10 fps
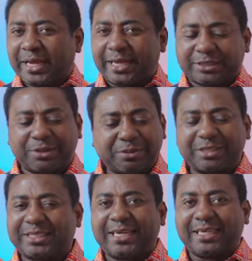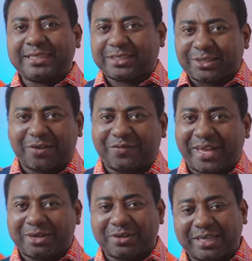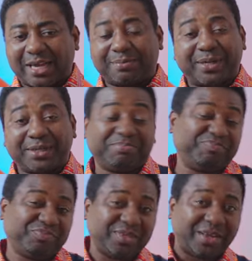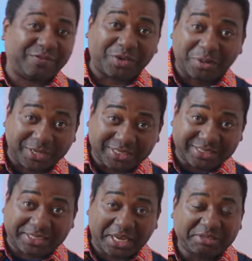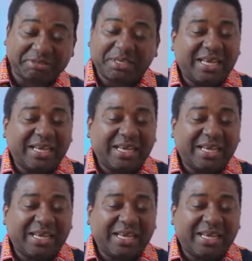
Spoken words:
So sending stuff and all that. But if nobody sends,